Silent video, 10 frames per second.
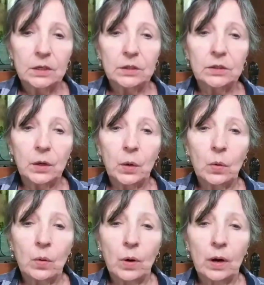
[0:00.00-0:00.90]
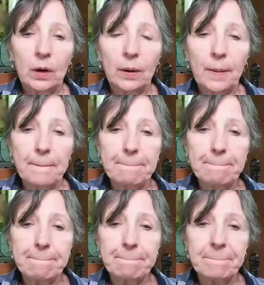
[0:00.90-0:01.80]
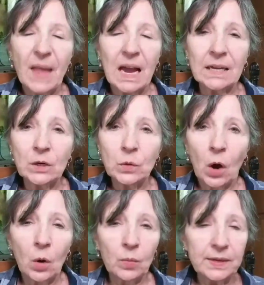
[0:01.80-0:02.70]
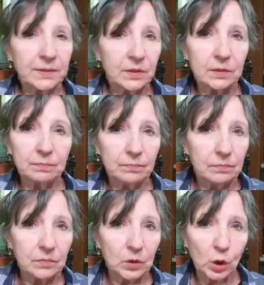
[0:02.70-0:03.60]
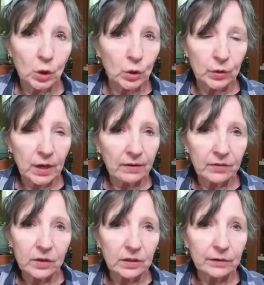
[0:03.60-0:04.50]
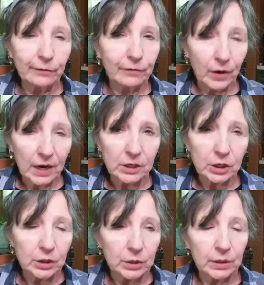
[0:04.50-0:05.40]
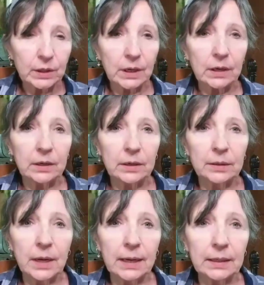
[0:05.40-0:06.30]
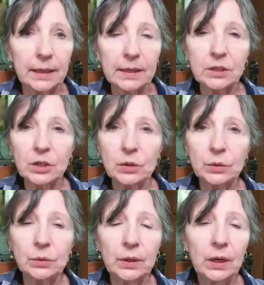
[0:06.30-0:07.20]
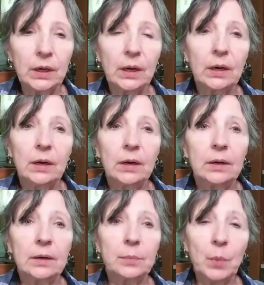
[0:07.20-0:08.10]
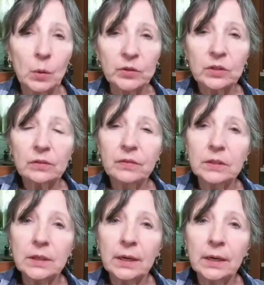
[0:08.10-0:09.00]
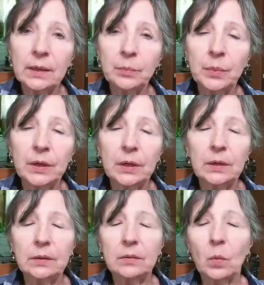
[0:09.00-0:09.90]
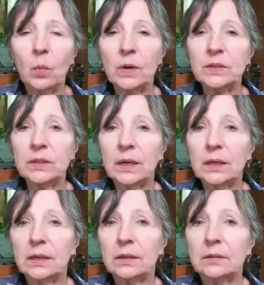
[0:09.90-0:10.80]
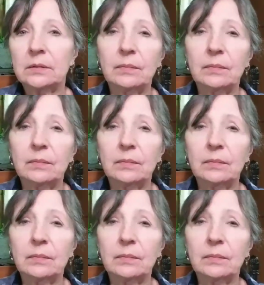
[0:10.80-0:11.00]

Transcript: So um, I don't always cook everything fresh. Uh, I like to uh, most of the time, but once I get